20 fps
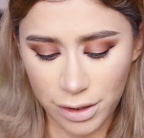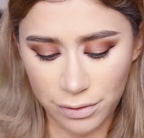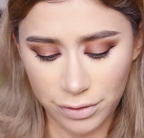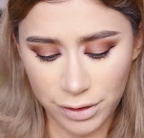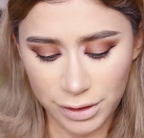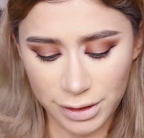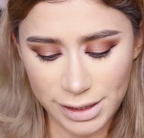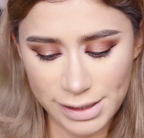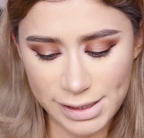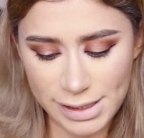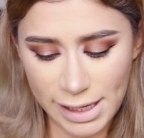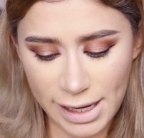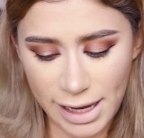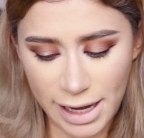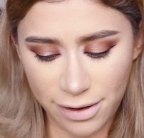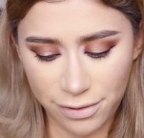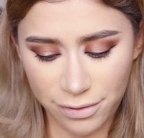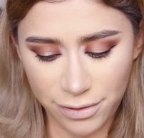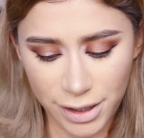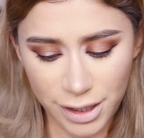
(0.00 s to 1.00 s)
and for this I
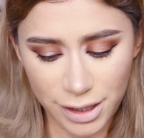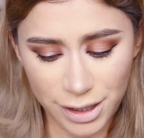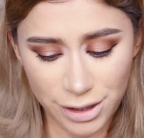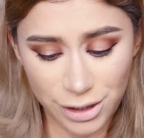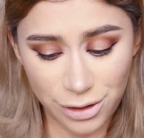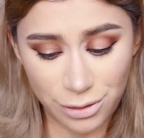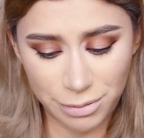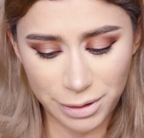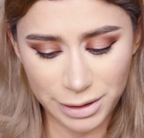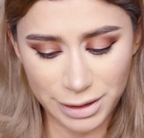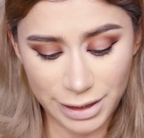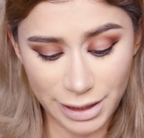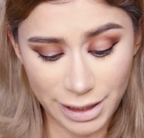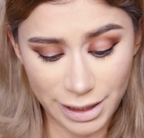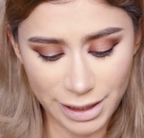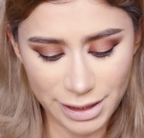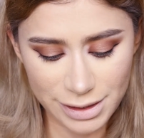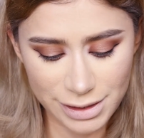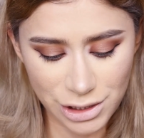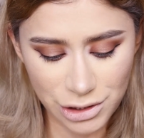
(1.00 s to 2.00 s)
have a new one that
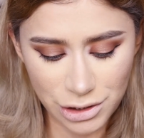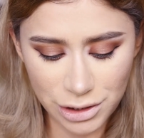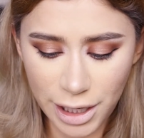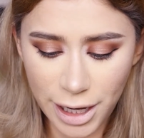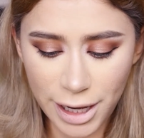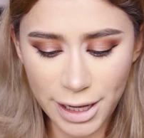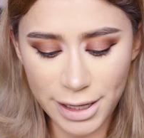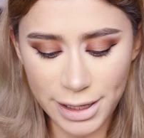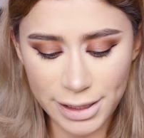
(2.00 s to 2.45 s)
I get to try.